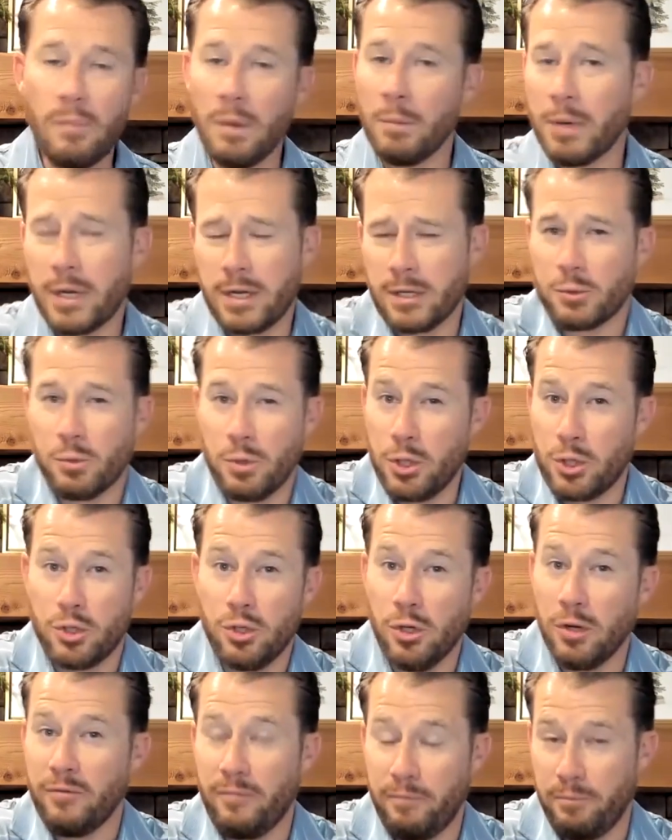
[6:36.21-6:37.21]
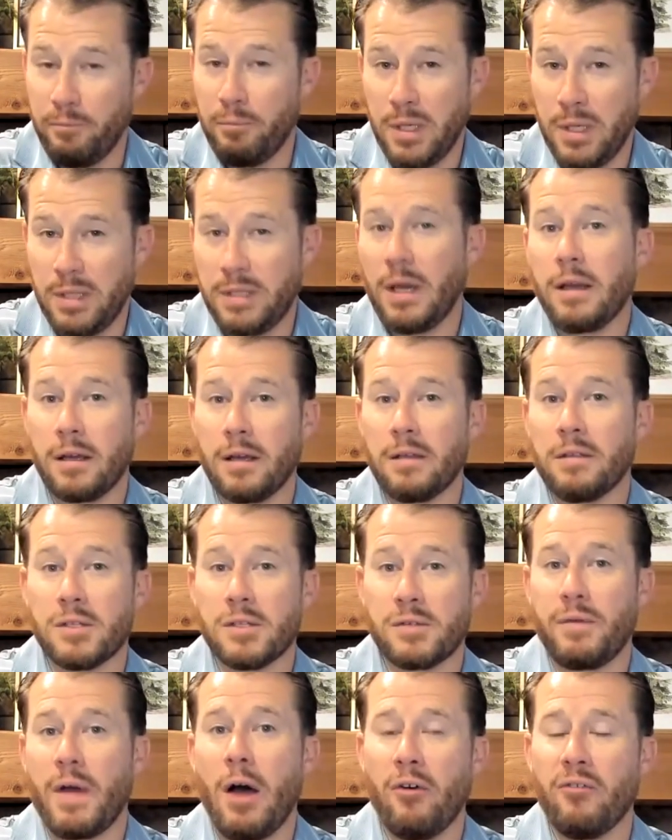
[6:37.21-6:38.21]
because we should be taking
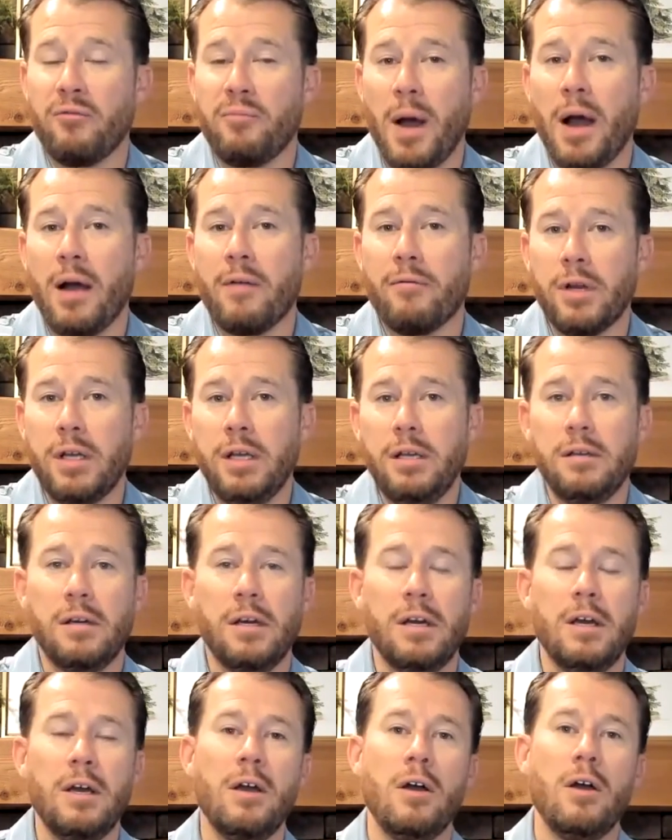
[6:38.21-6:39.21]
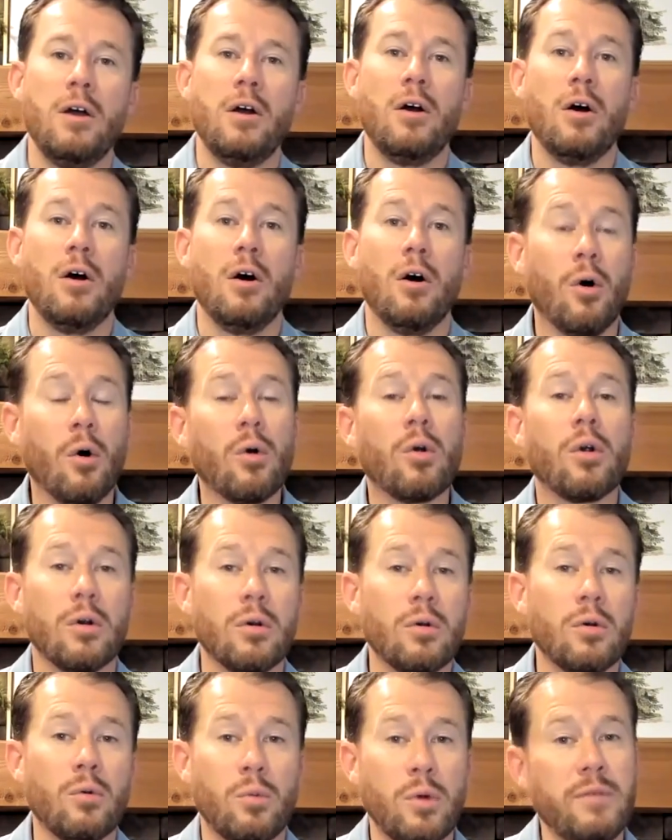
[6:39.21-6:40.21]
this vow of poverty,
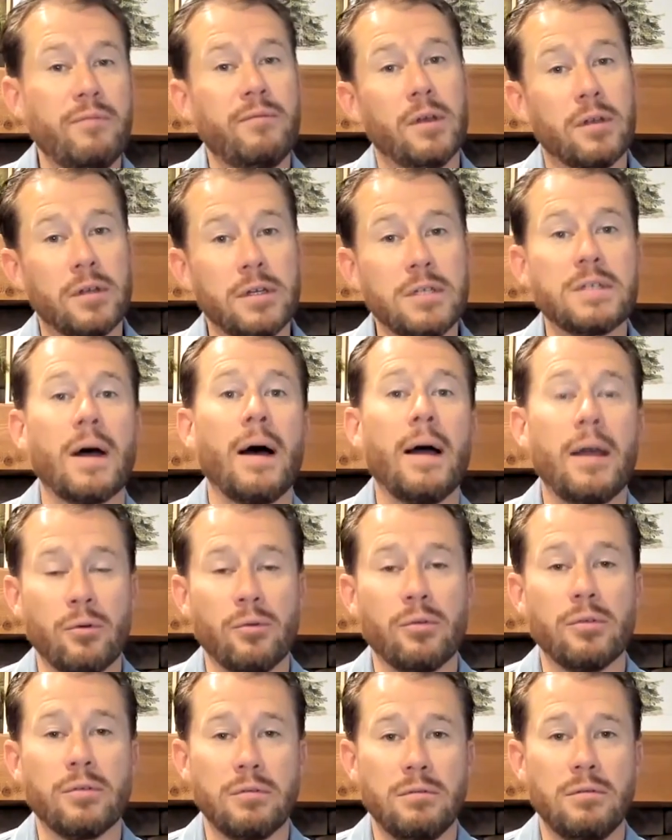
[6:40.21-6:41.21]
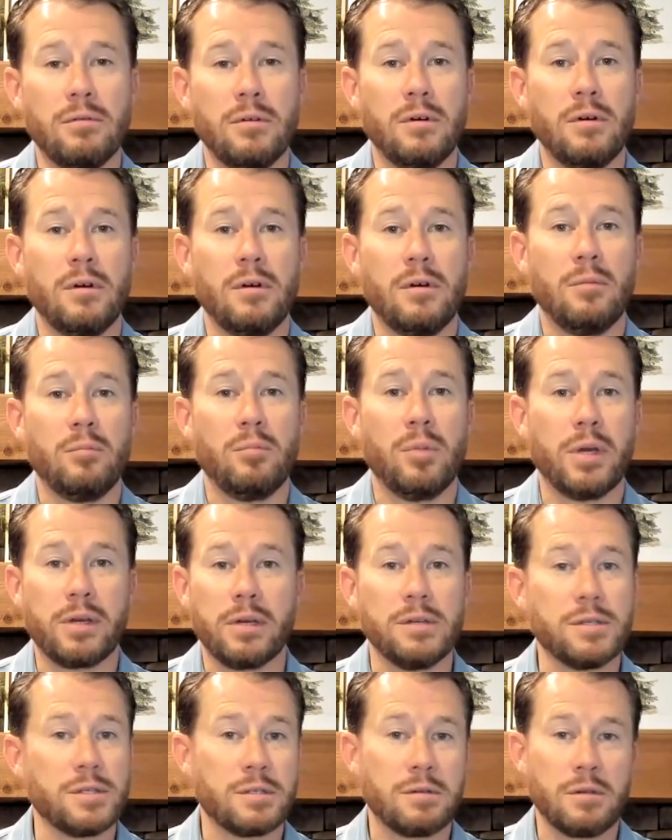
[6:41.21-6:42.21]
or we feel entitled
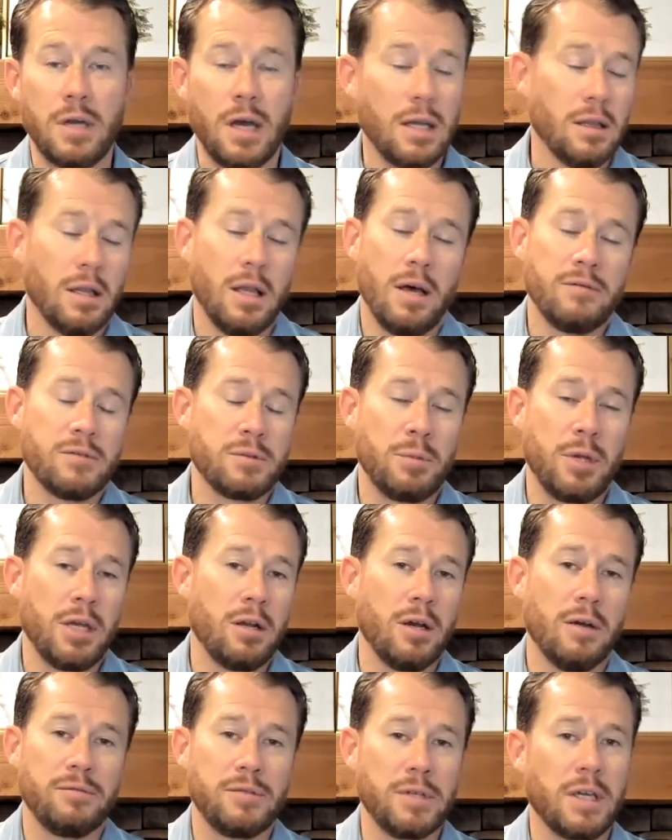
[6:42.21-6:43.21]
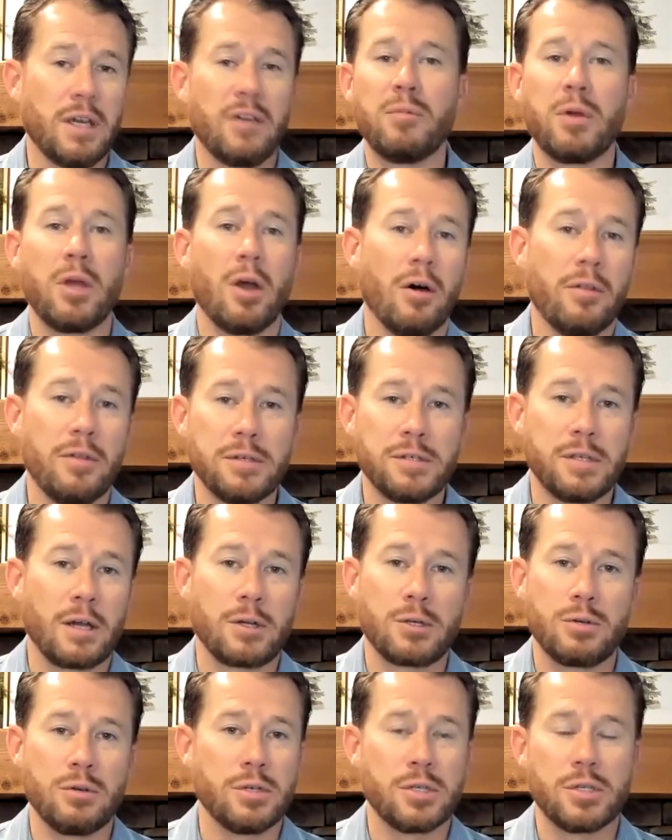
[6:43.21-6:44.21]
because God loves me enough to give me all this
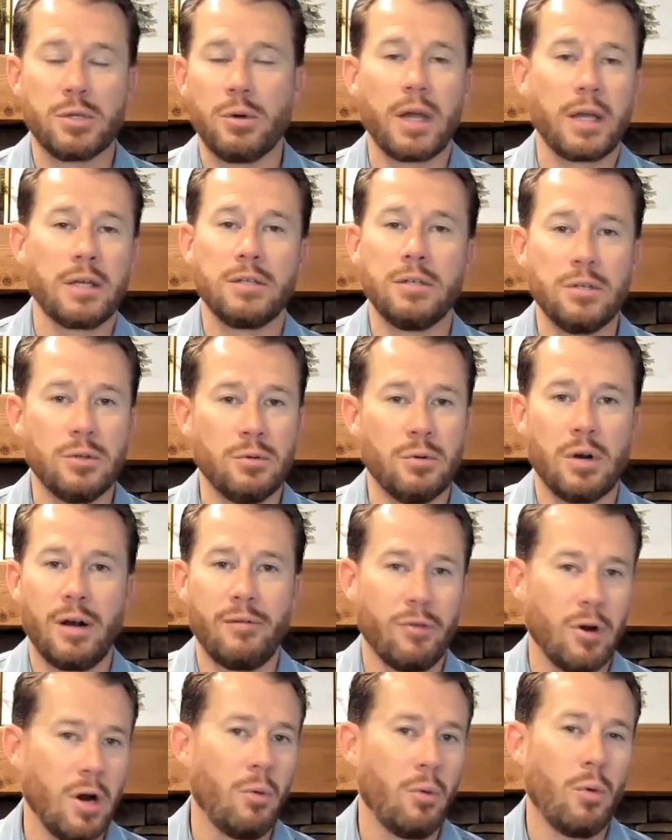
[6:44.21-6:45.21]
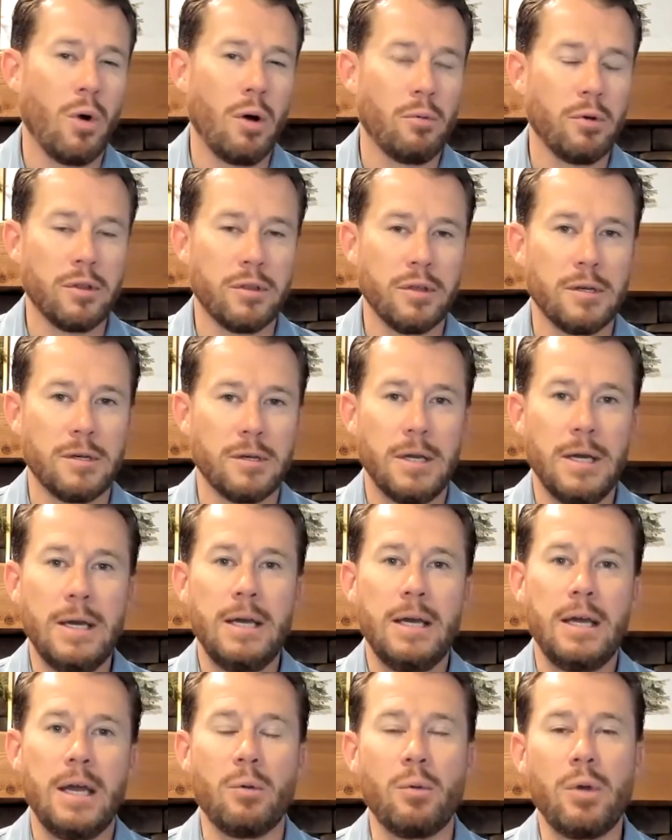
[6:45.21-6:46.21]
extra so I get to do whatever I want with it.
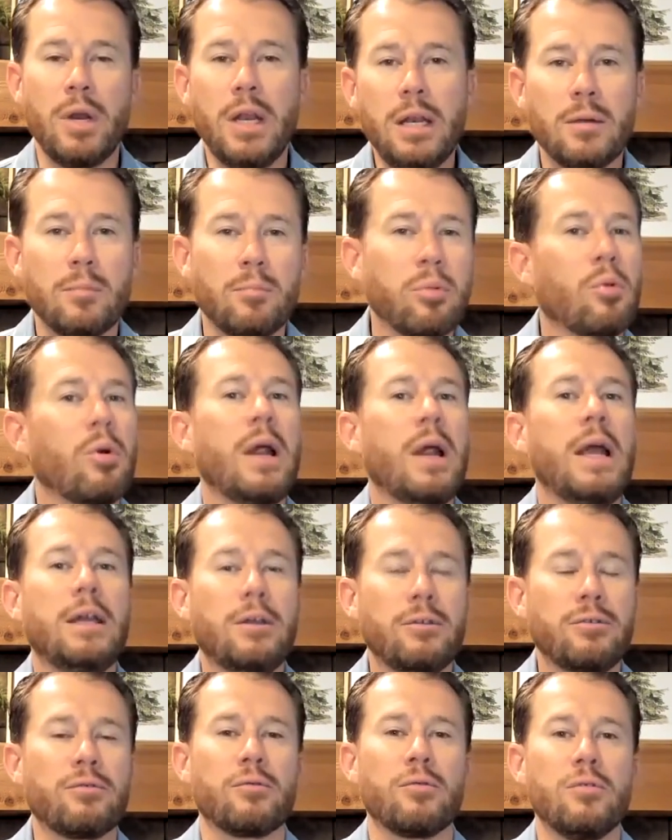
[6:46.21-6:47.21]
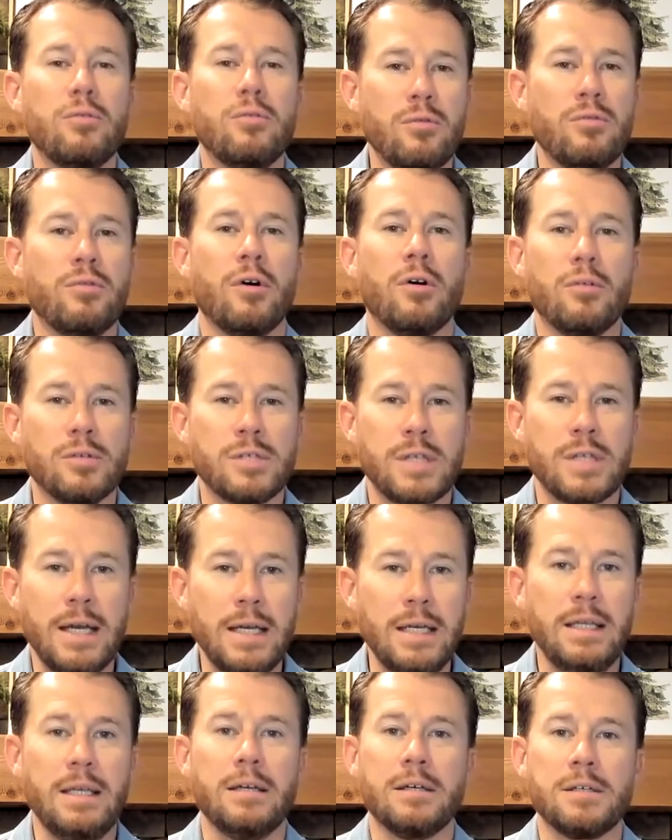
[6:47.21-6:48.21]
And we need to break through those
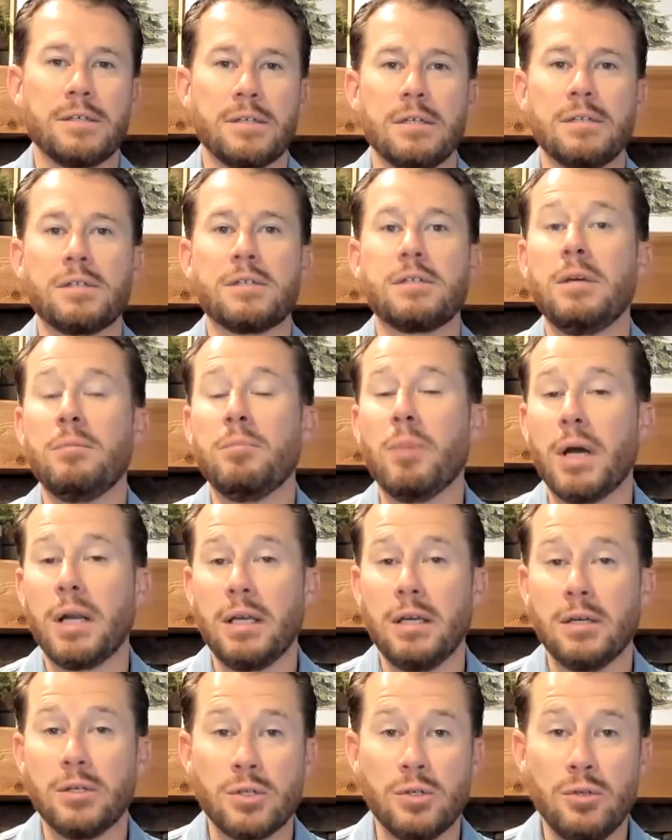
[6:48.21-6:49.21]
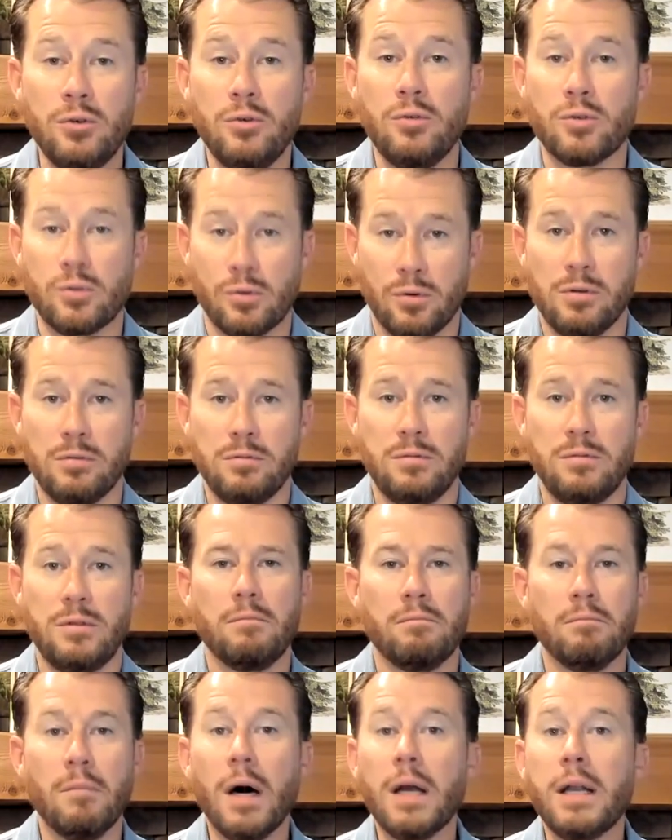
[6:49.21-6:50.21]
ideas and see money as neutral.
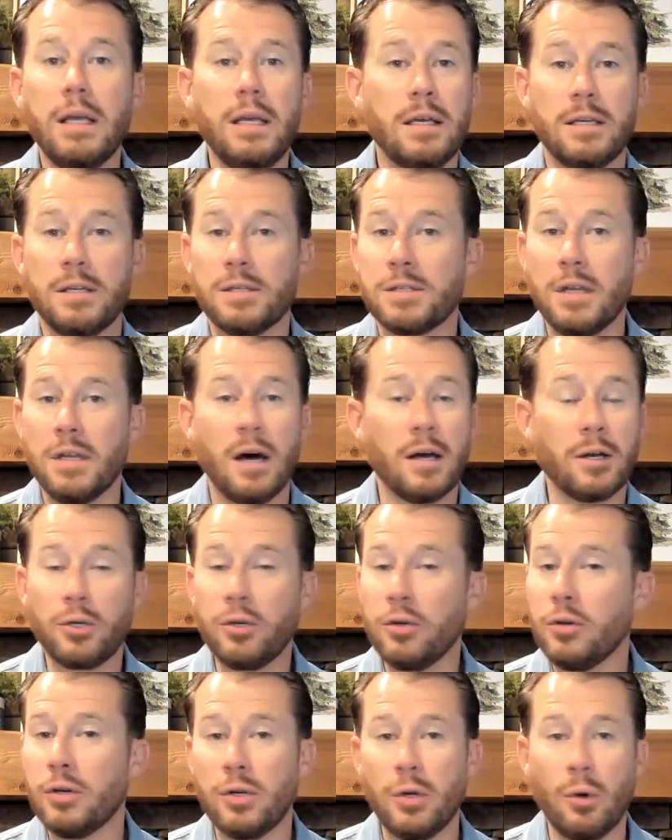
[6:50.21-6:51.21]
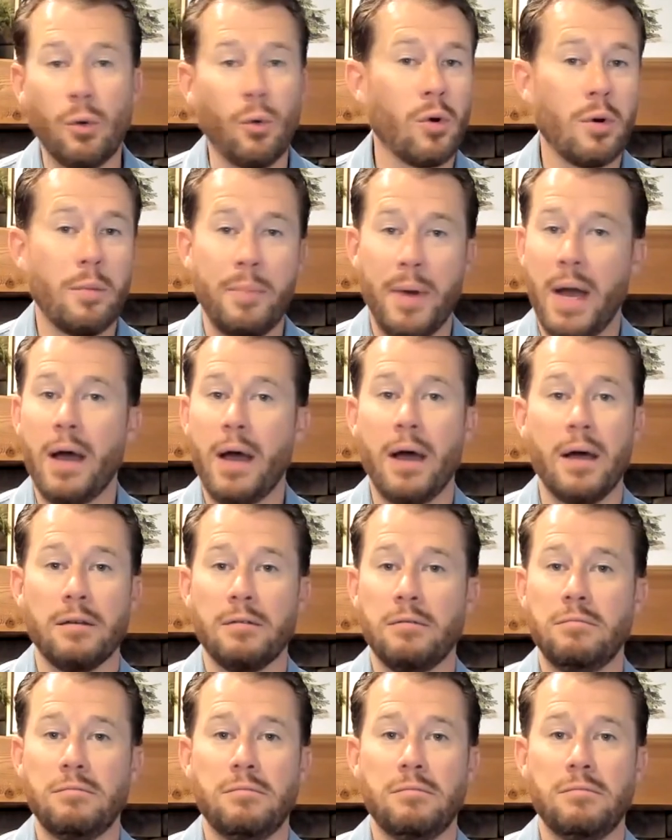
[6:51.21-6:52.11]
Money is not good or bad.